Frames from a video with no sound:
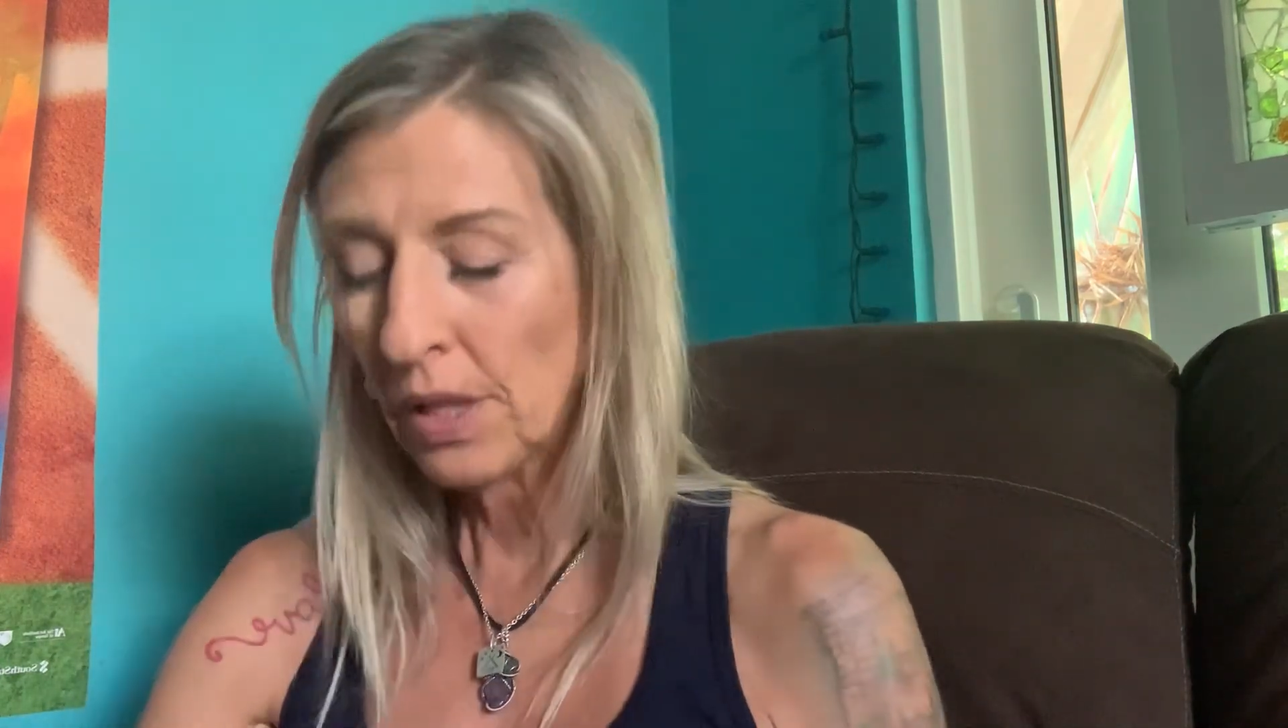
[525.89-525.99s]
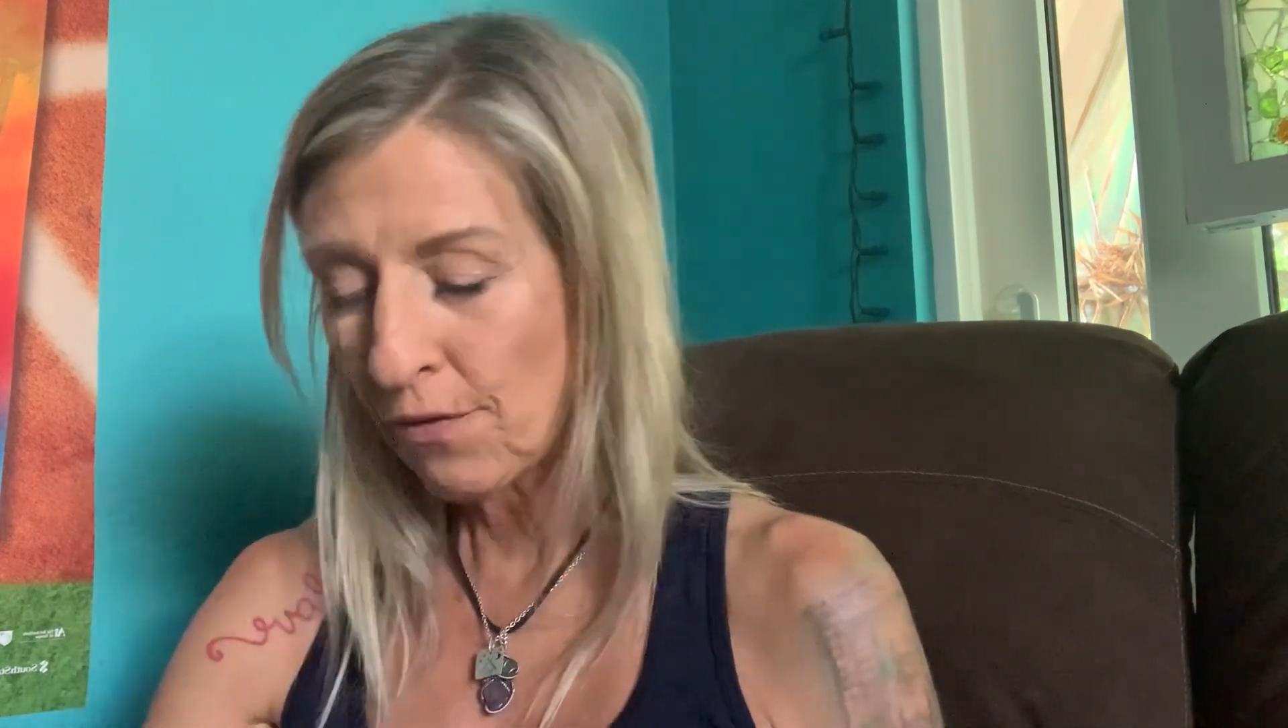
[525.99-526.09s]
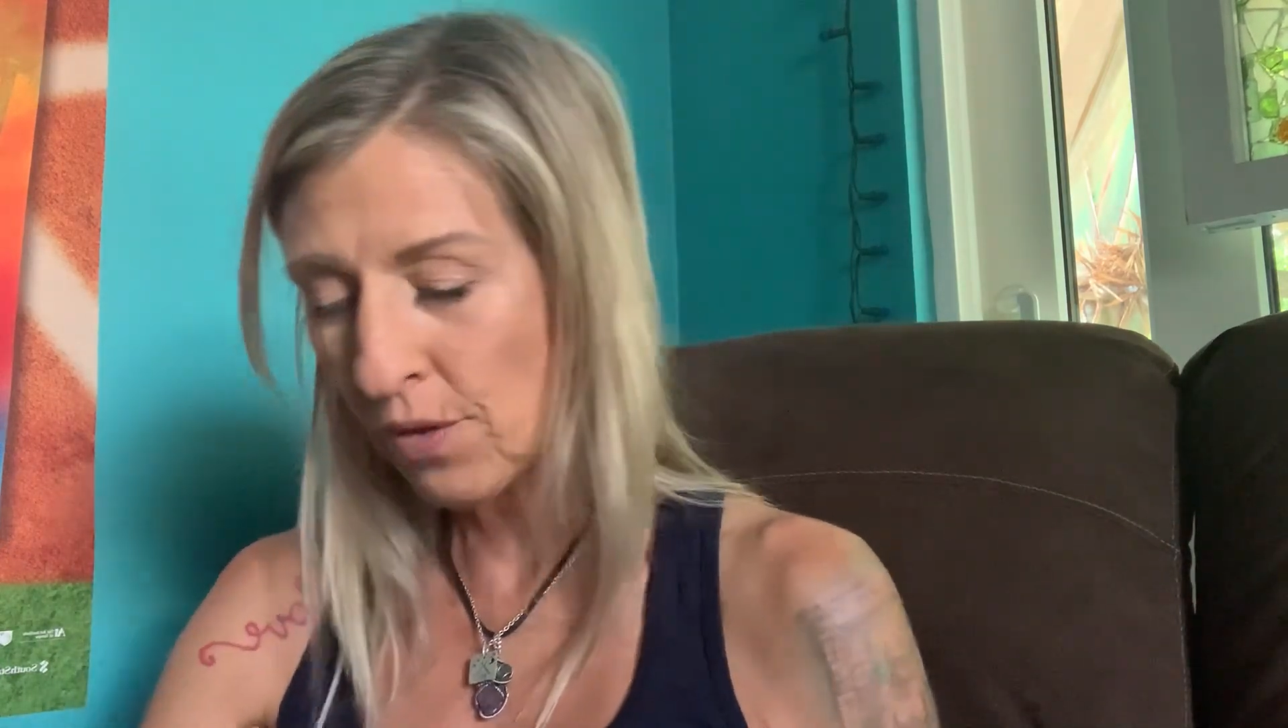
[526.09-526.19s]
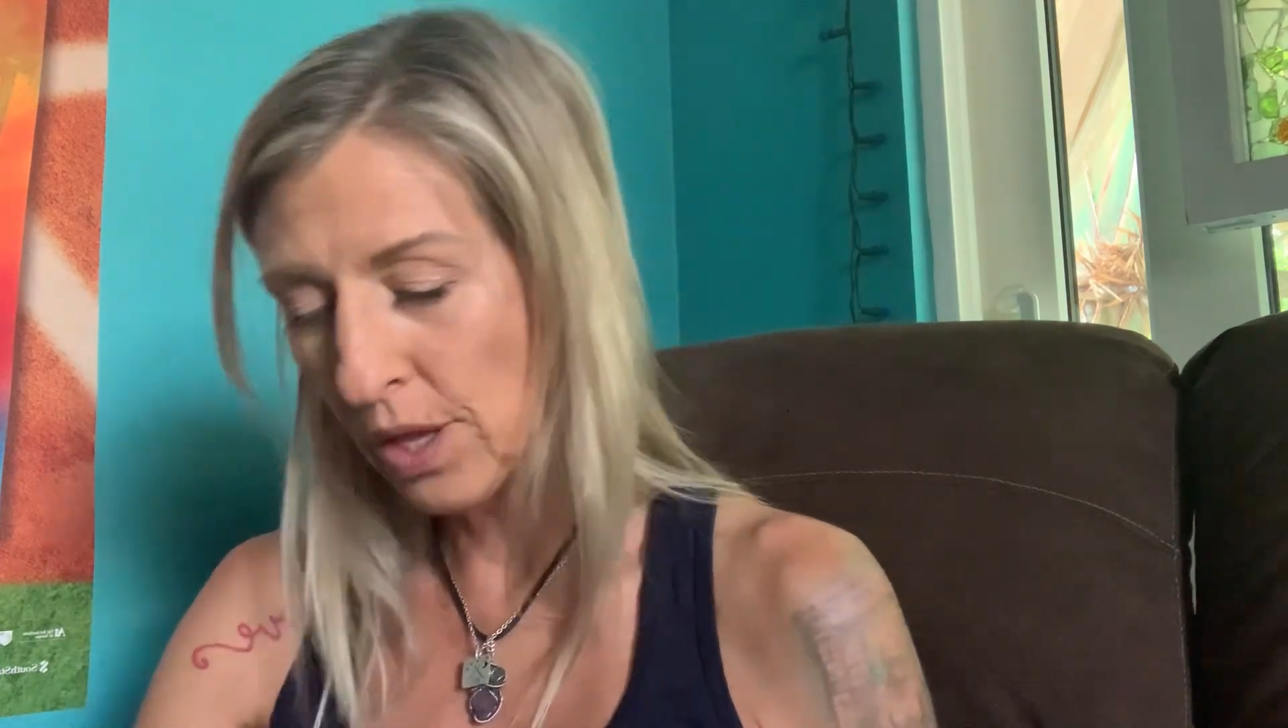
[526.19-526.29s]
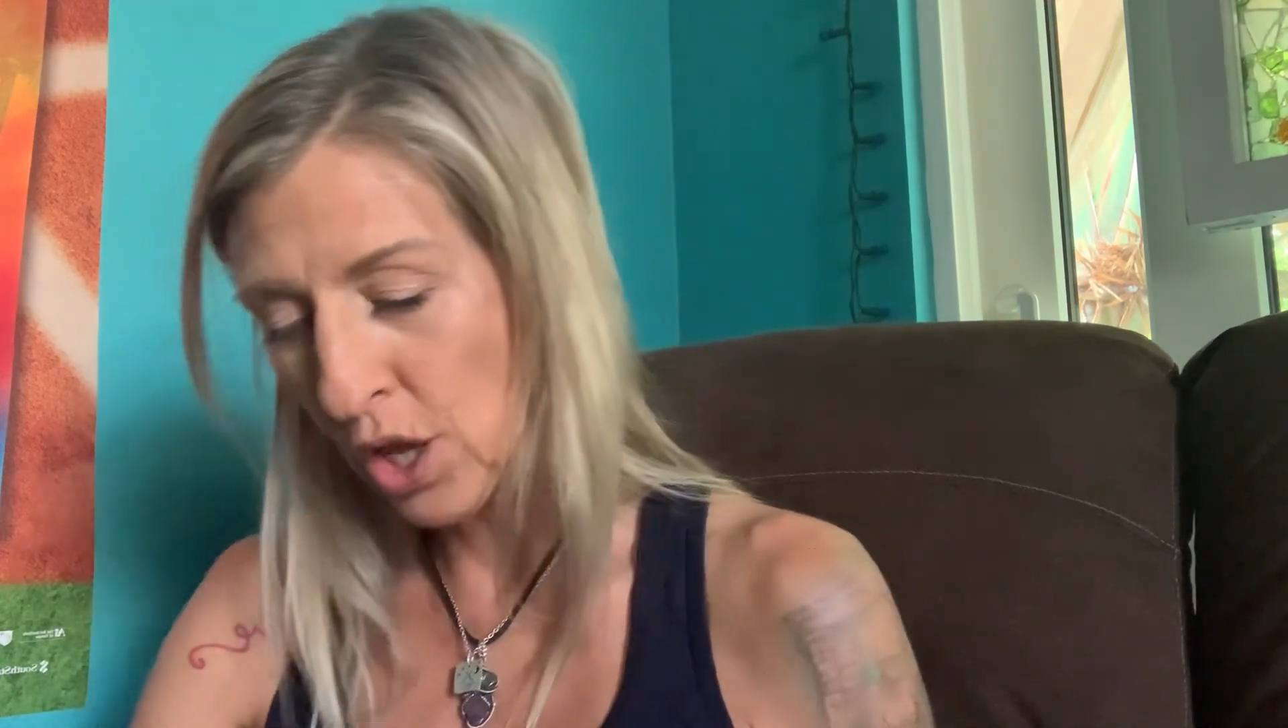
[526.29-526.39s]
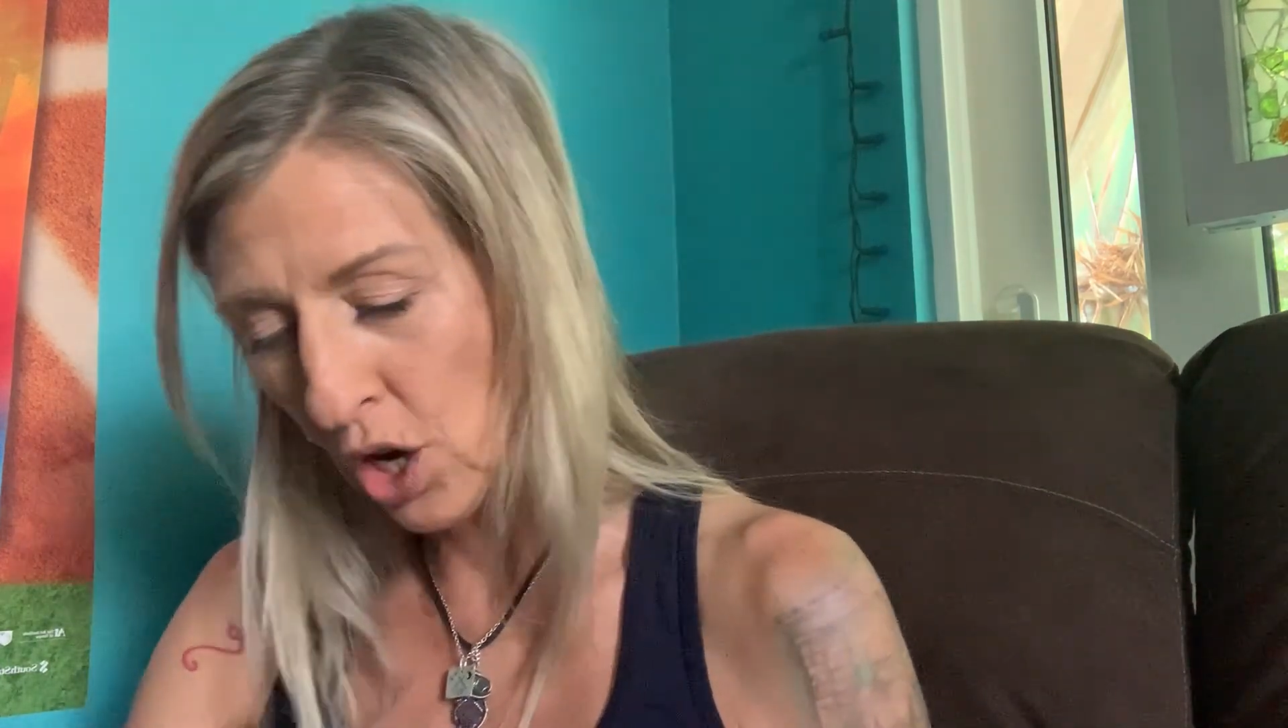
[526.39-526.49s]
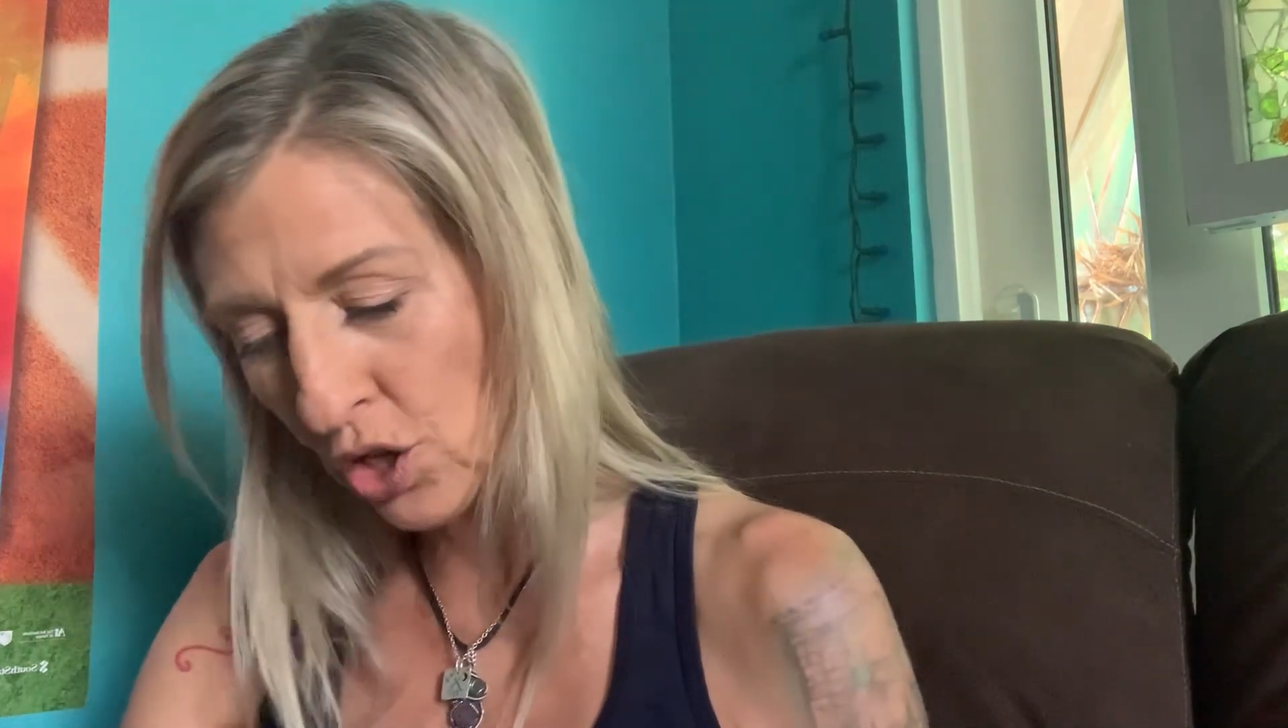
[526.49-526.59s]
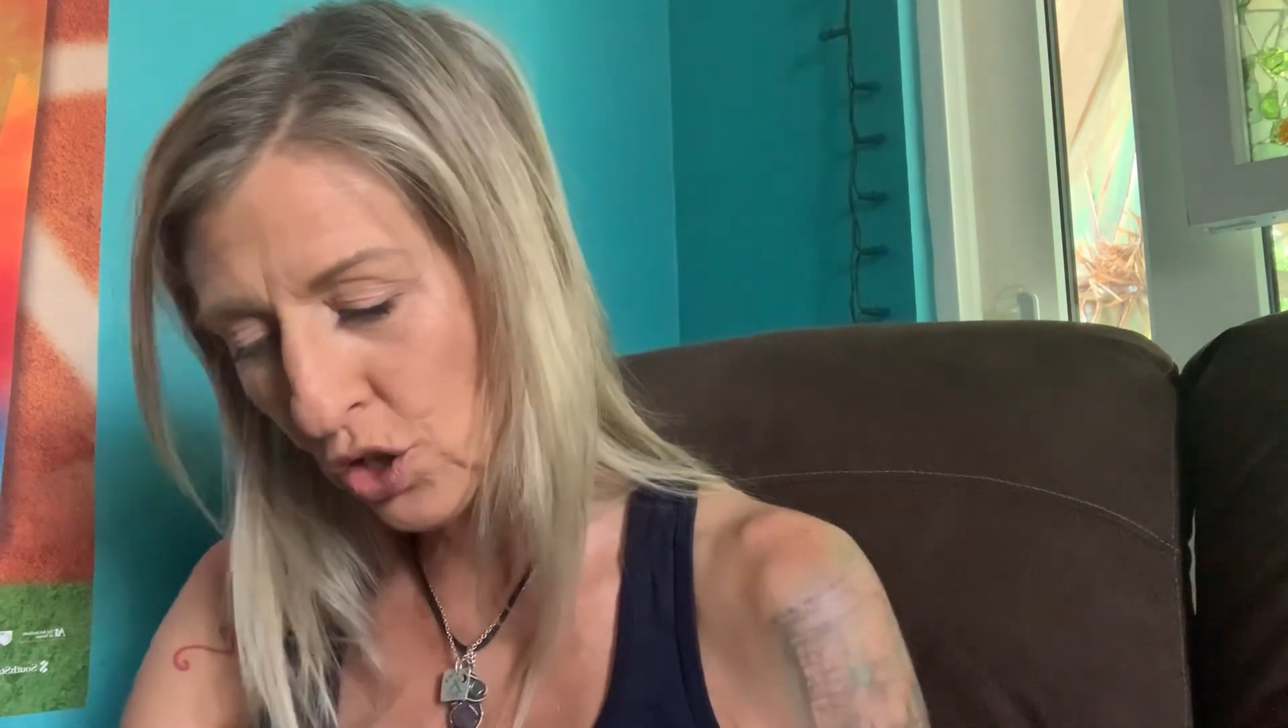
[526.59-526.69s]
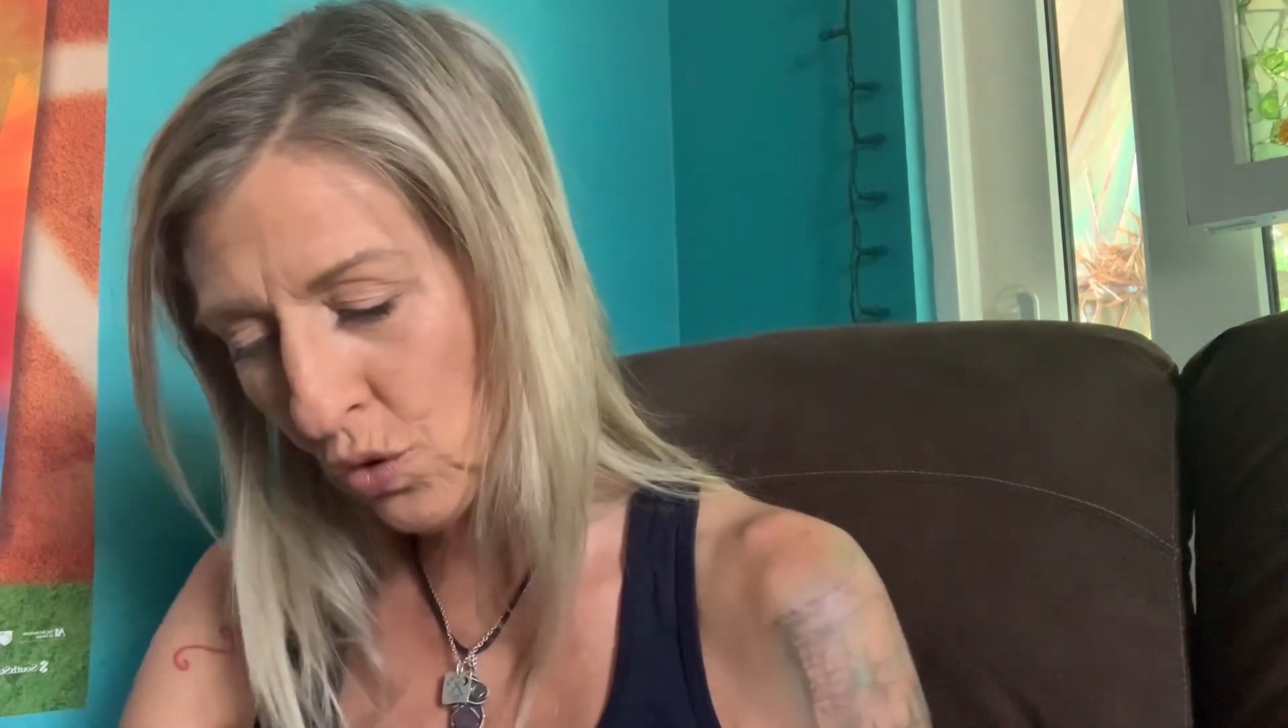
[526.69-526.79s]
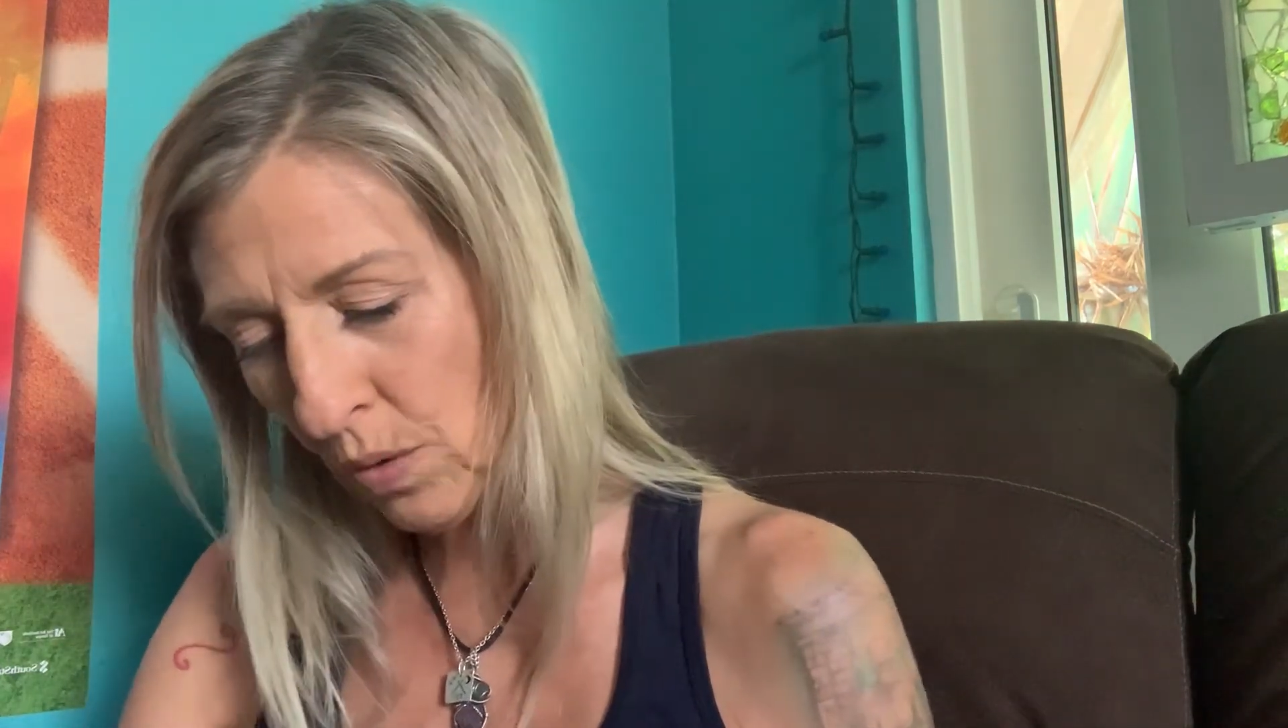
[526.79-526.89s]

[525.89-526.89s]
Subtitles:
for the largest